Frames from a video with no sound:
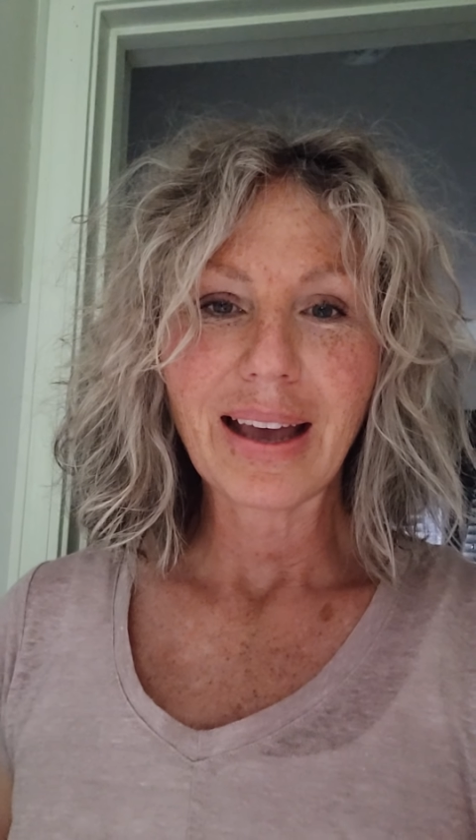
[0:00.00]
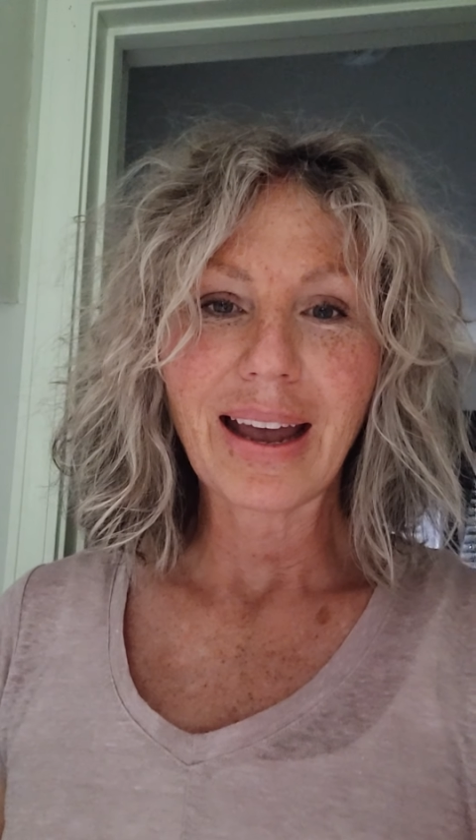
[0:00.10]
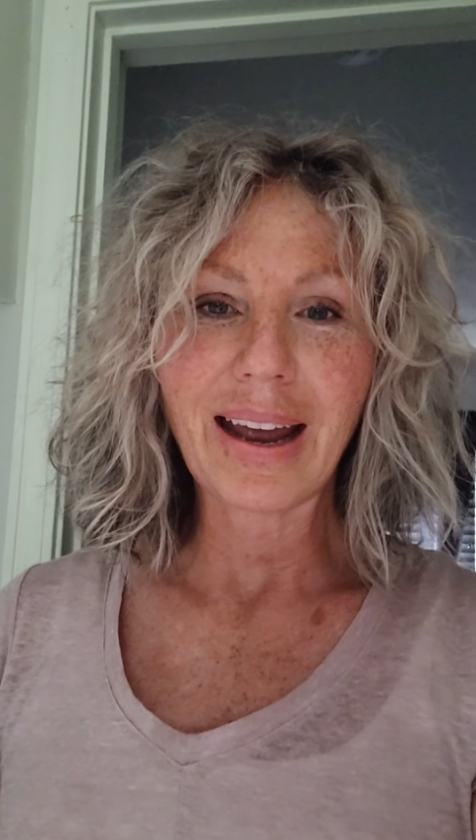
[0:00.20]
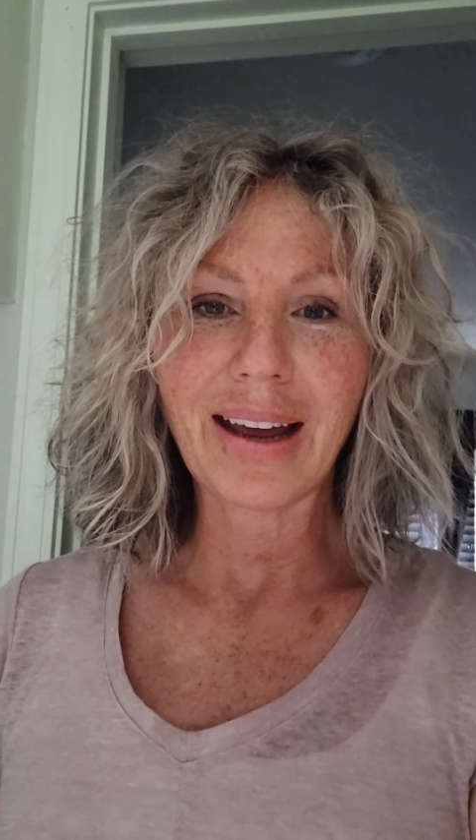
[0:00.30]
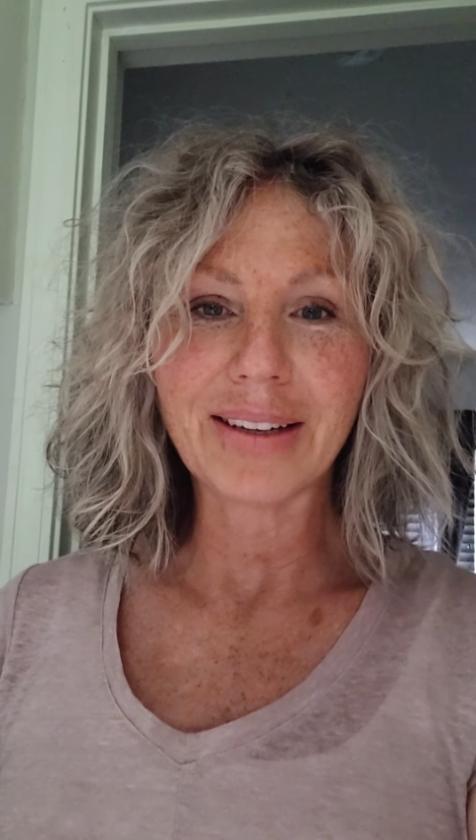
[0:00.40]

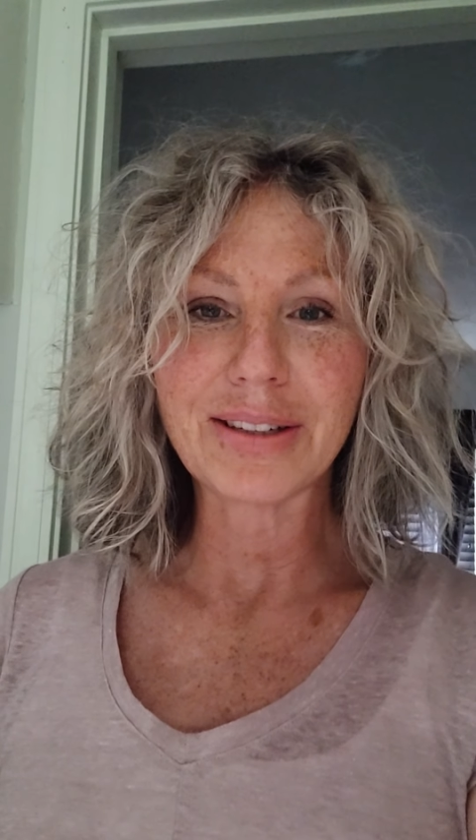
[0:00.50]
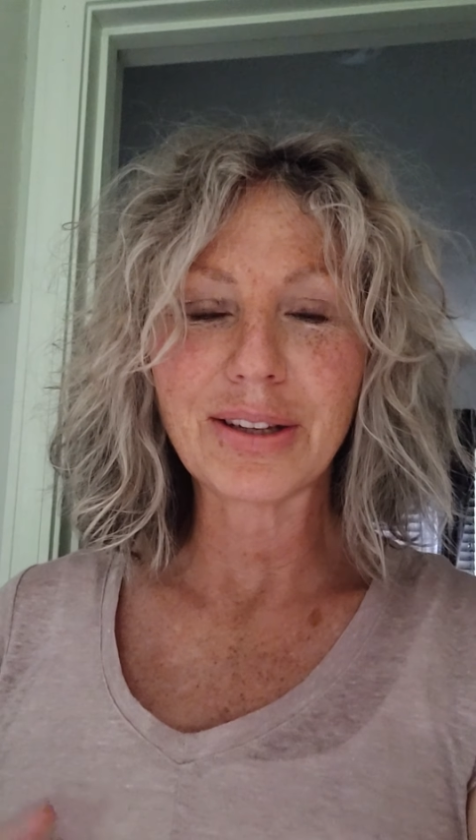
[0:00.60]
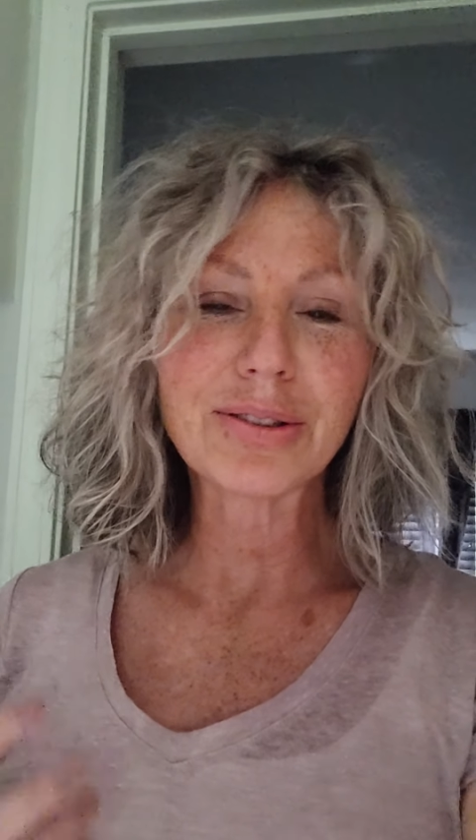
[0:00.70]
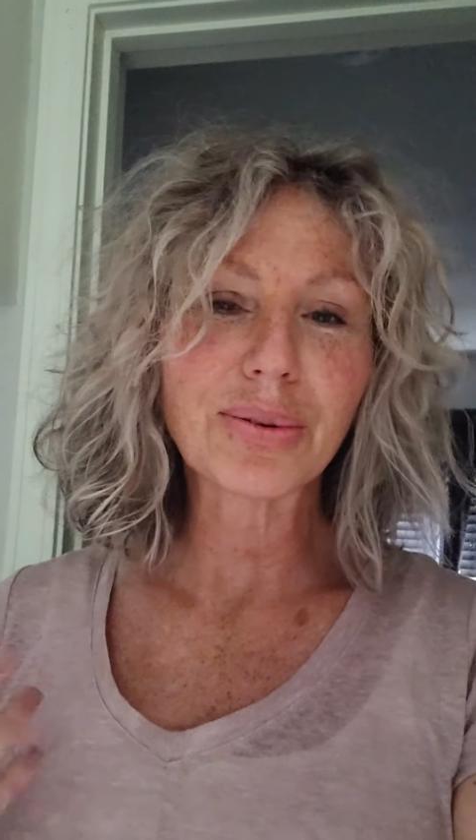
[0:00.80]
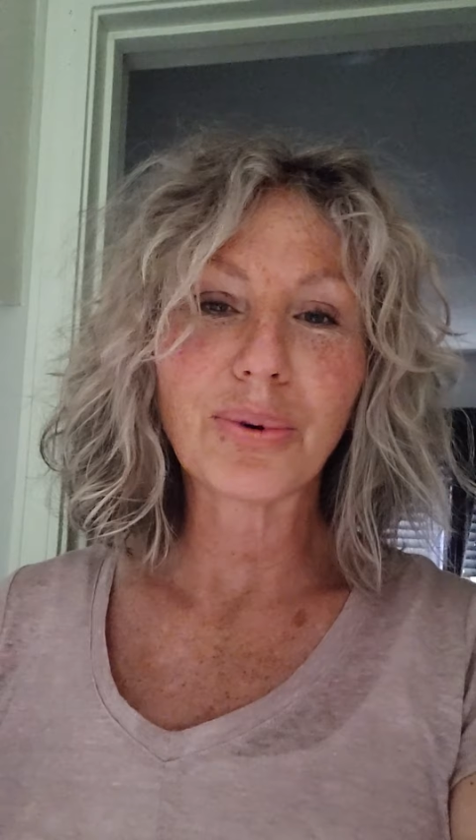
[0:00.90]
And
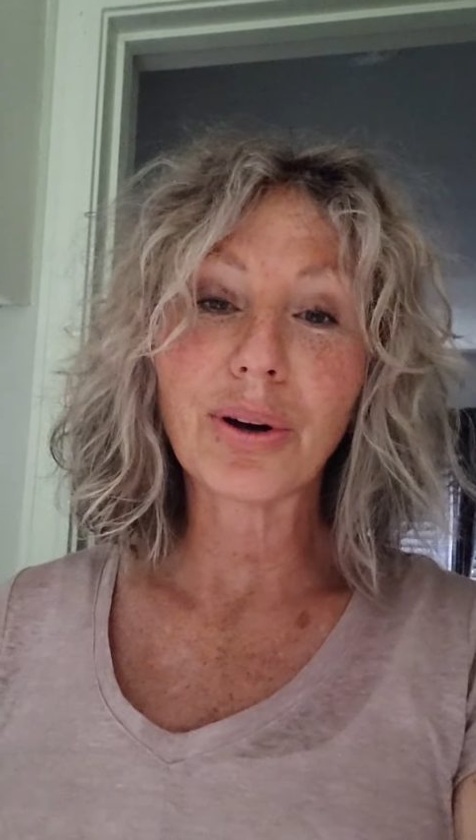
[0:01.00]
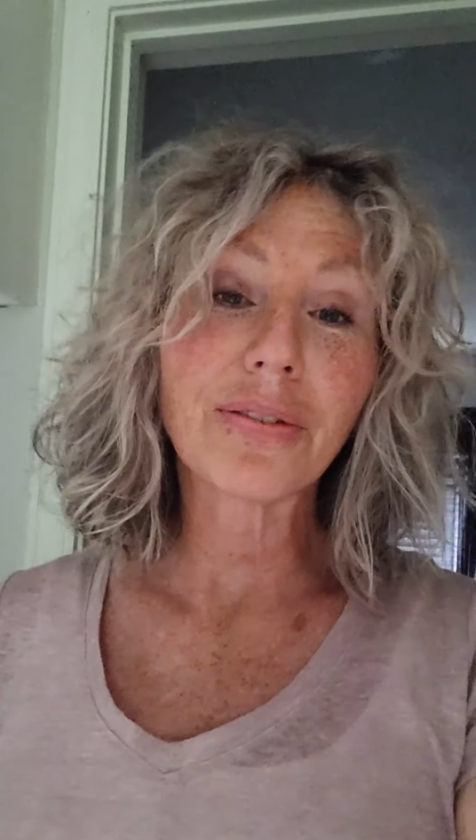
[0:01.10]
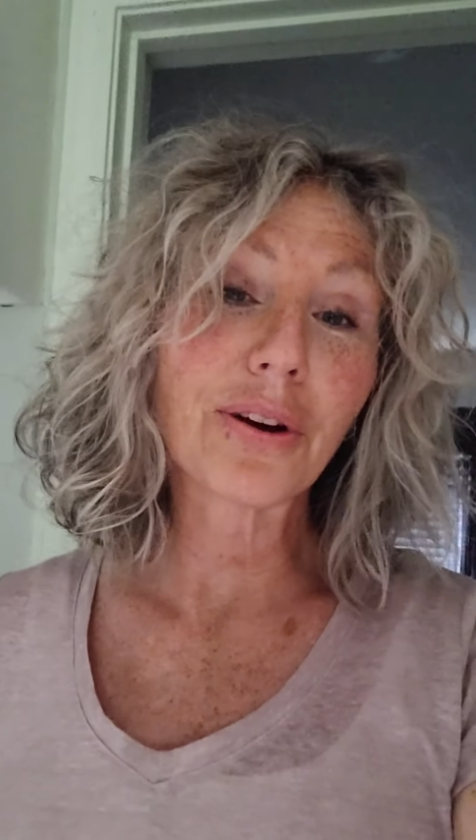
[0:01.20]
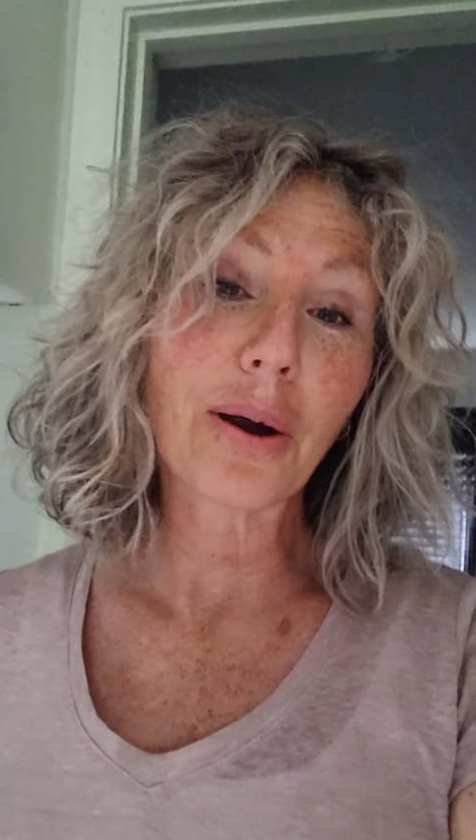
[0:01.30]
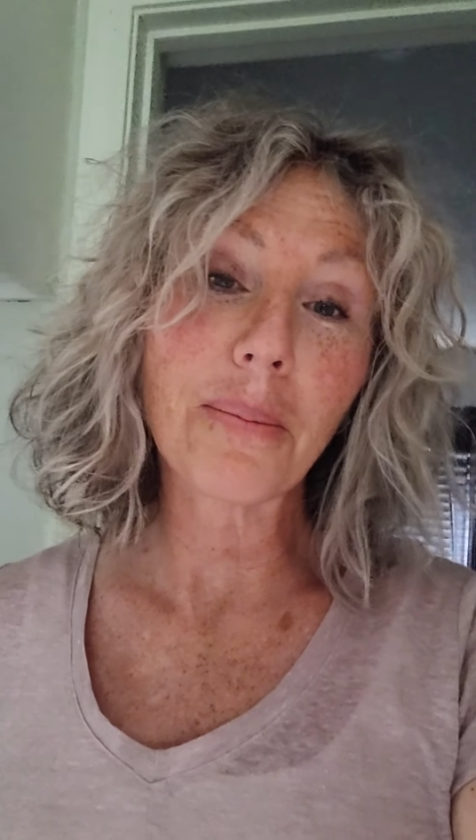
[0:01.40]
there's a war
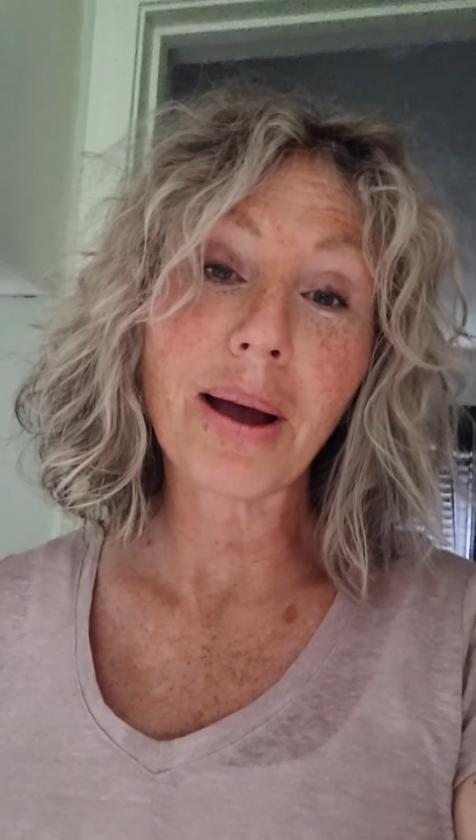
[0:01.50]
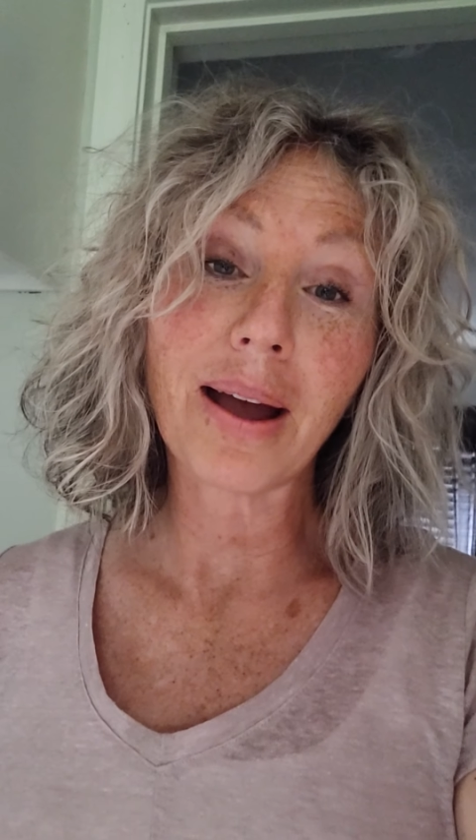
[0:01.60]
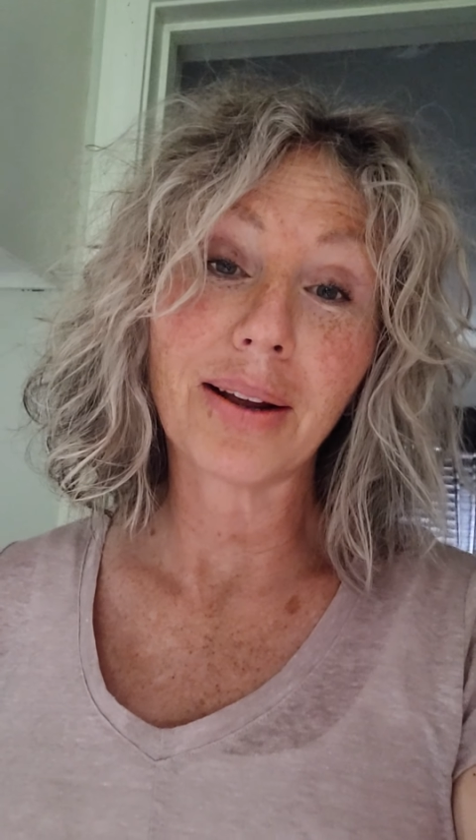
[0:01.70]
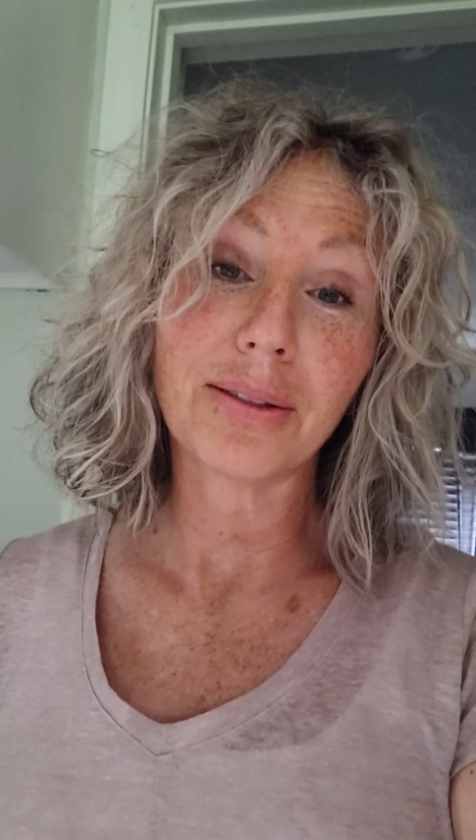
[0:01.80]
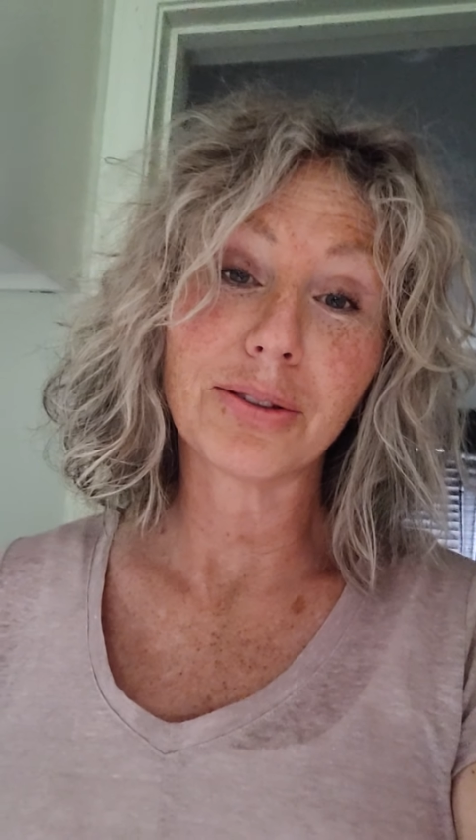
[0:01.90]
for our mind,